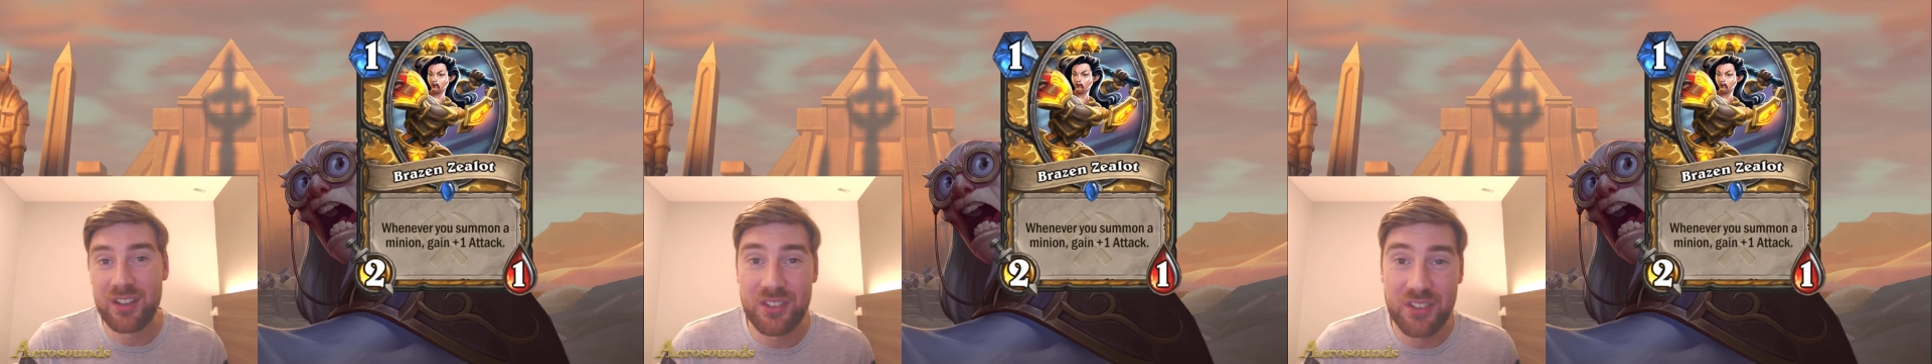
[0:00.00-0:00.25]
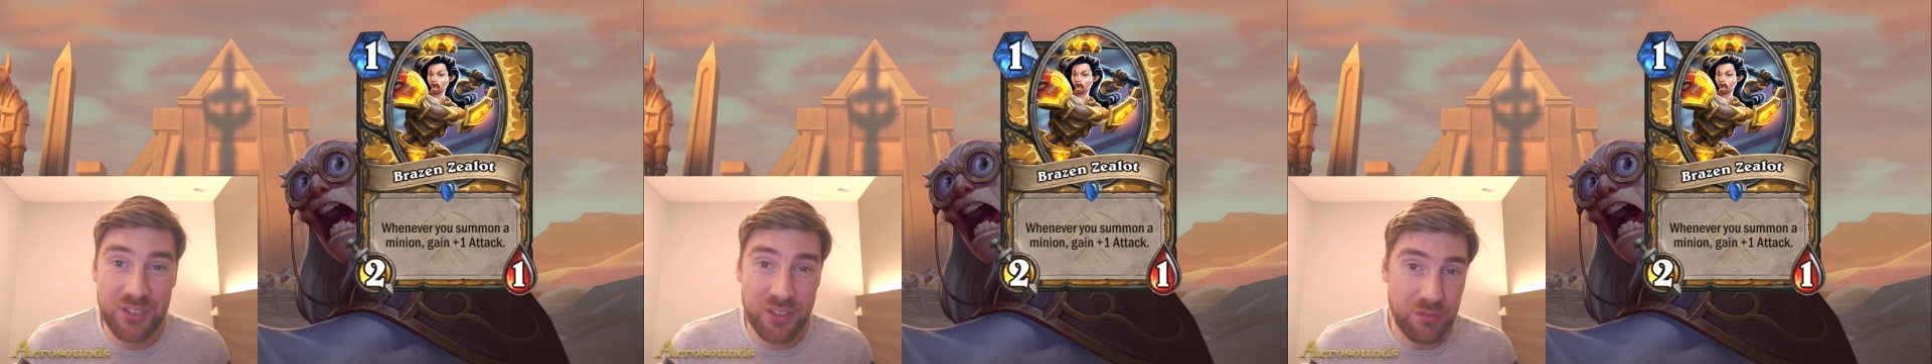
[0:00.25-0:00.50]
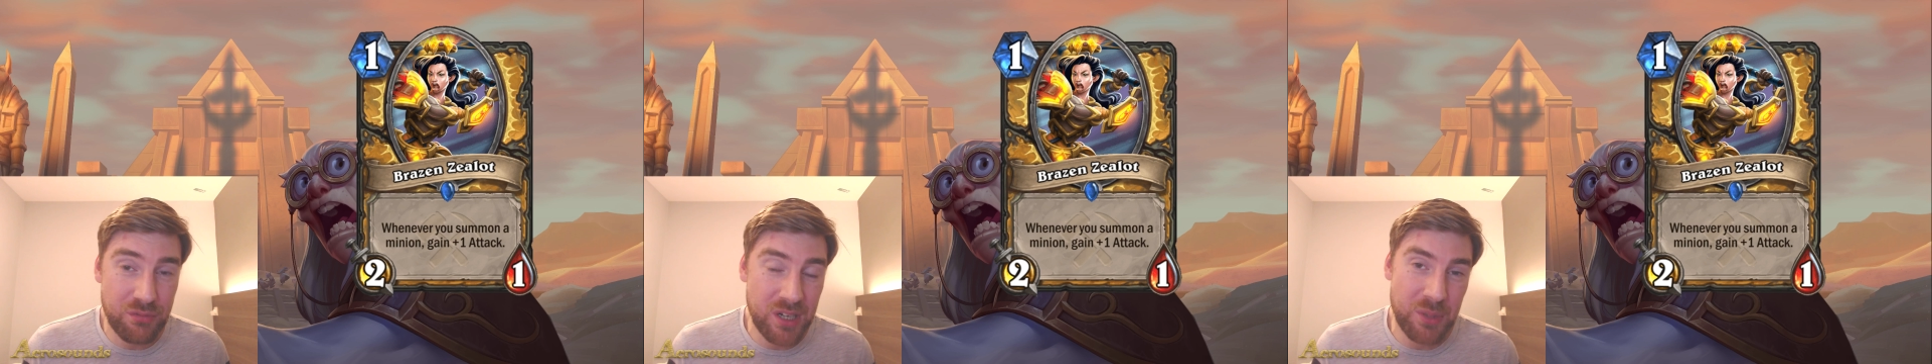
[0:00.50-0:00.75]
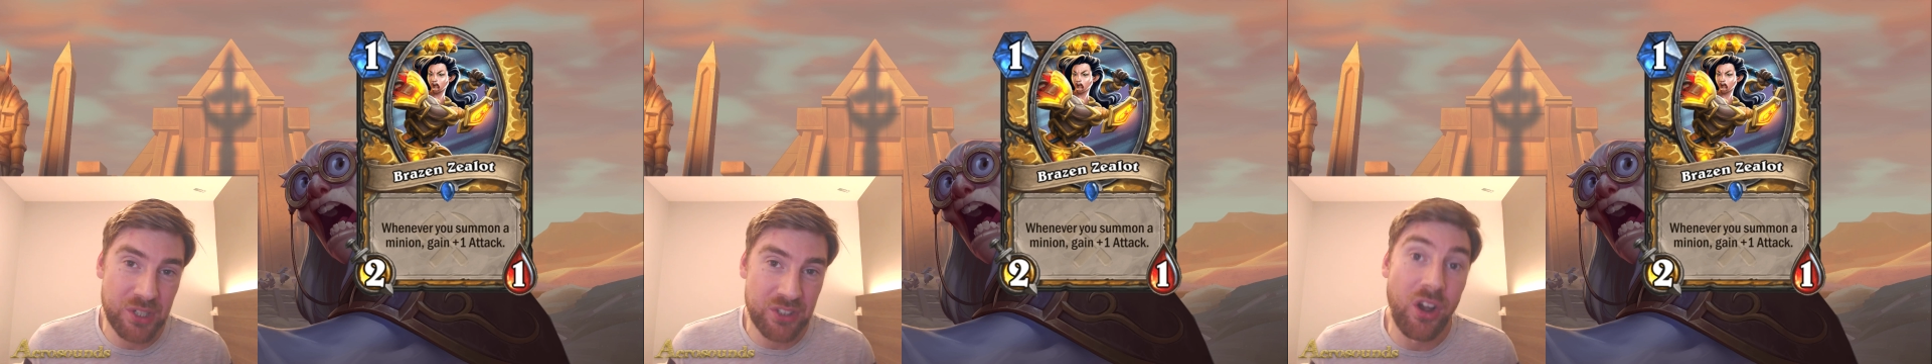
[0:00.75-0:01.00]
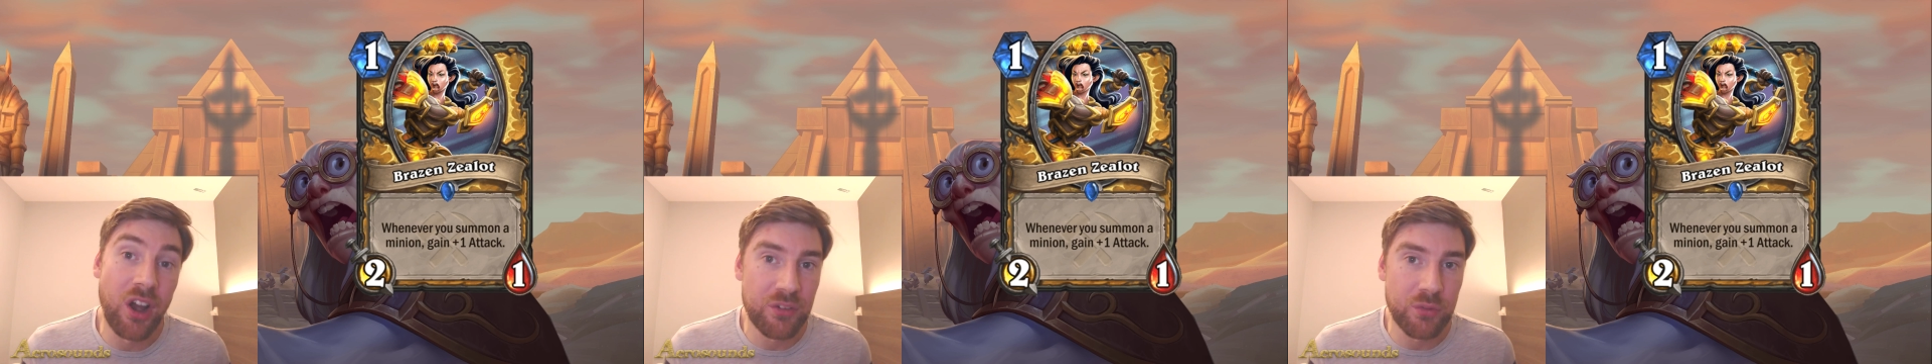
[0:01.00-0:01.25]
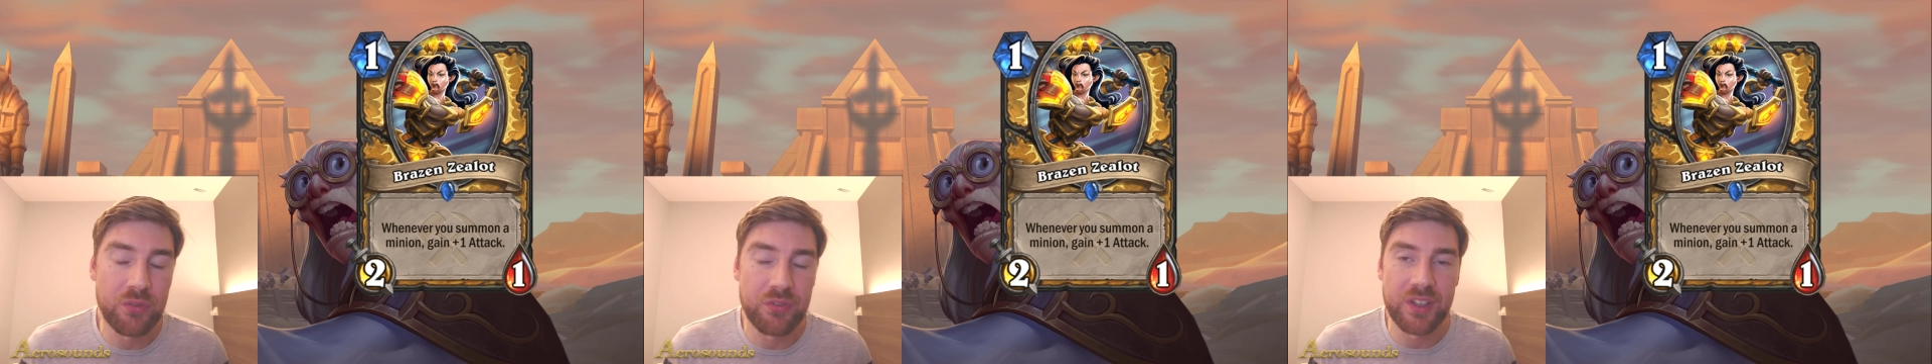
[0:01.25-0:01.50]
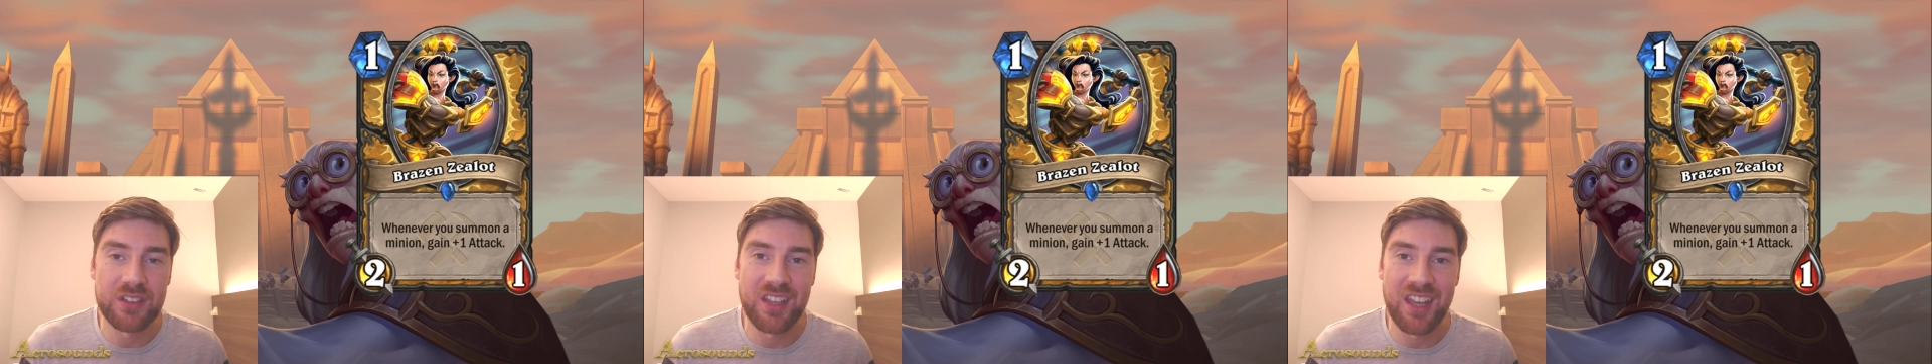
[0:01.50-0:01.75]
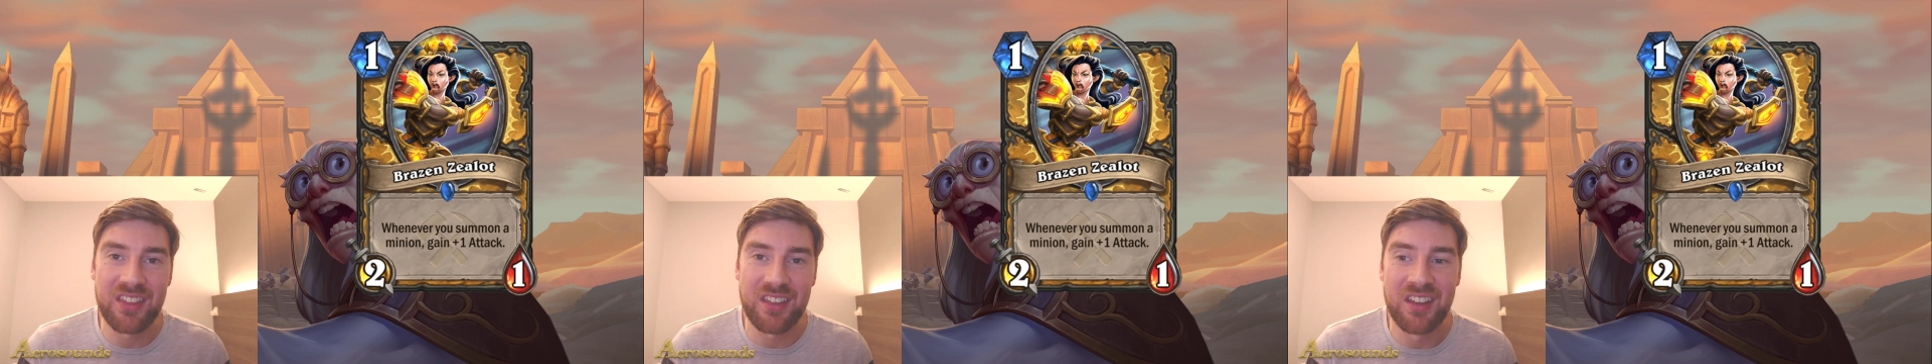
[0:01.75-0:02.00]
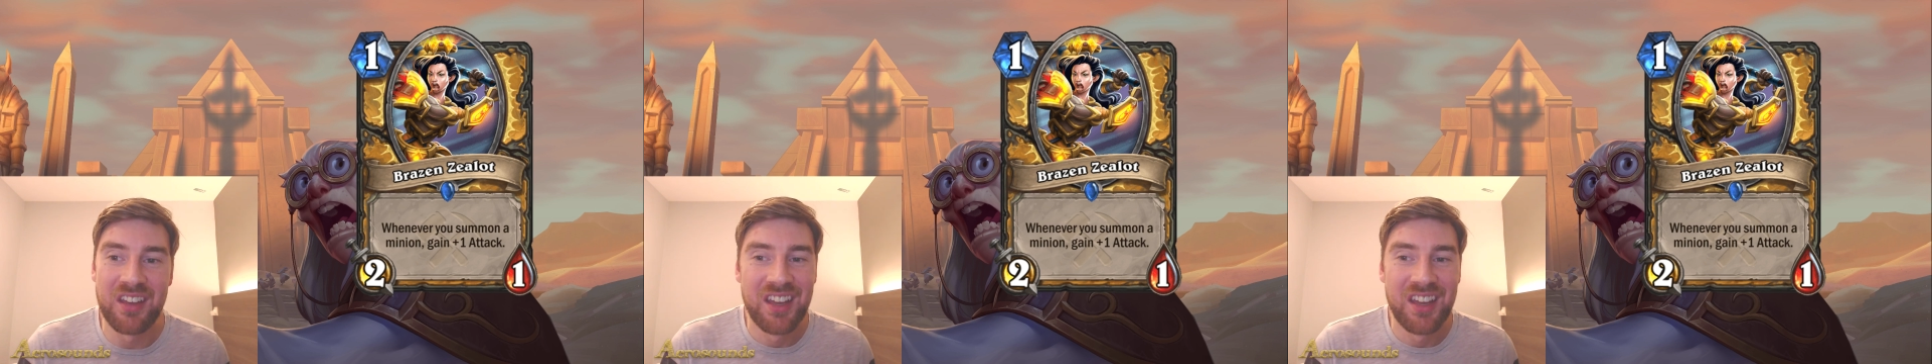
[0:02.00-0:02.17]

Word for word: and there's three which kind of all fit together,